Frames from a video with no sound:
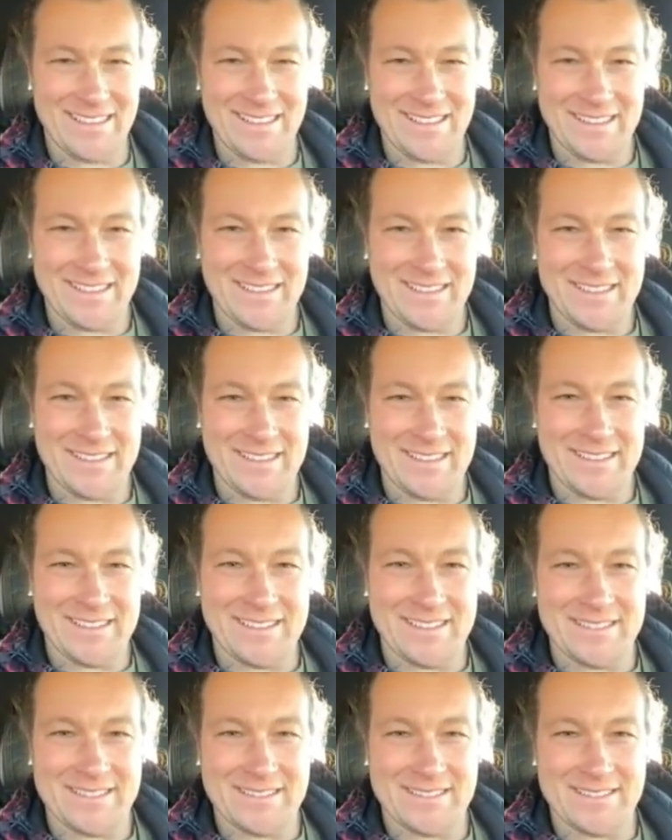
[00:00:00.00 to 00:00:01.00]

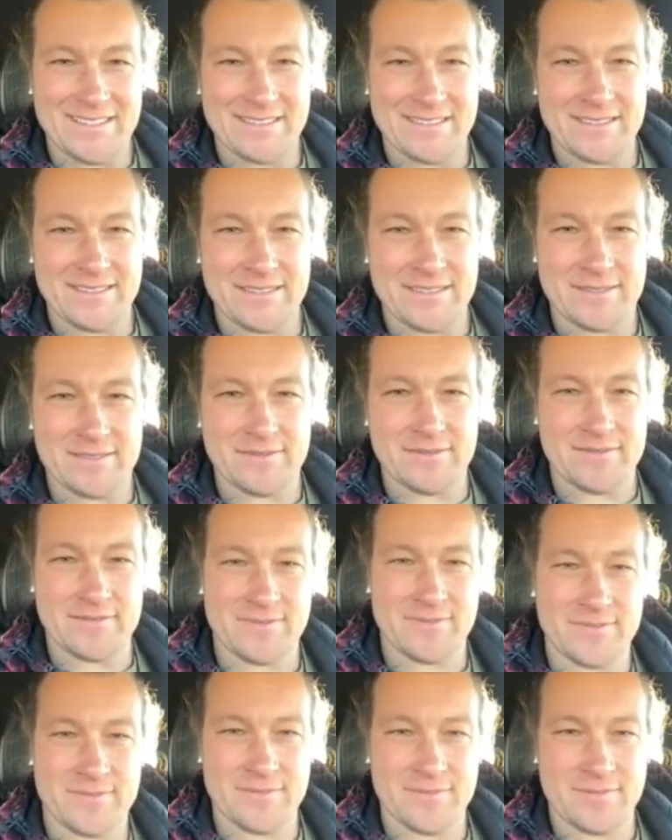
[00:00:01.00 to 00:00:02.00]

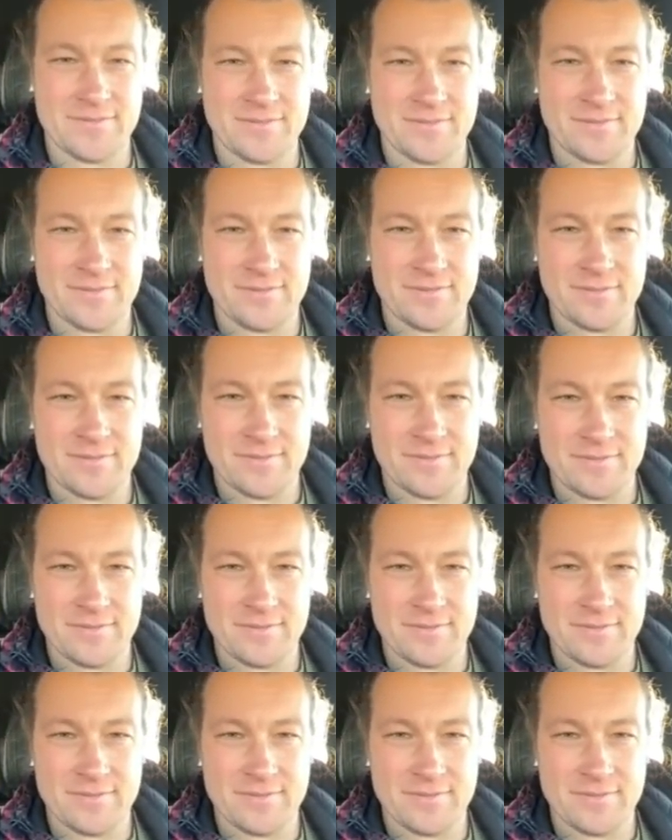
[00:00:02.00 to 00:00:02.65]
[no speech]